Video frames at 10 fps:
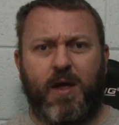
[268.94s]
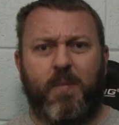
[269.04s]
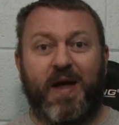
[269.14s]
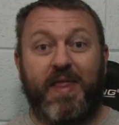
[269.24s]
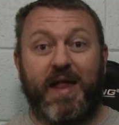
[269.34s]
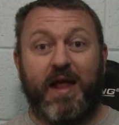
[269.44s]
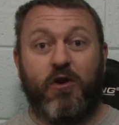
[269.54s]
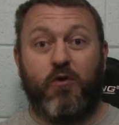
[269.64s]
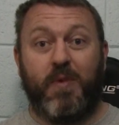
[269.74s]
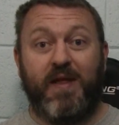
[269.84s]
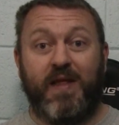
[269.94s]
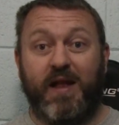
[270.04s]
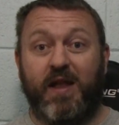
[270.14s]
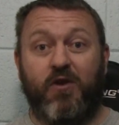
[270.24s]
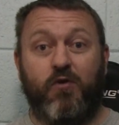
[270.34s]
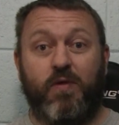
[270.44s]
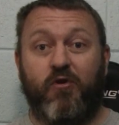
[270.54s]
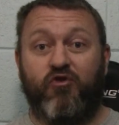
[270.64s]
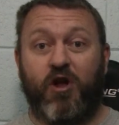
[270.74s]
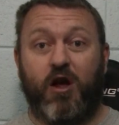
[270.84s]
By that, I don't mean they didn't do
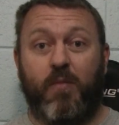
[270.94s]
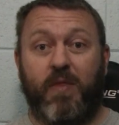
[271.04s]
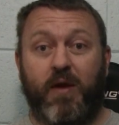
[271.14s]
their job.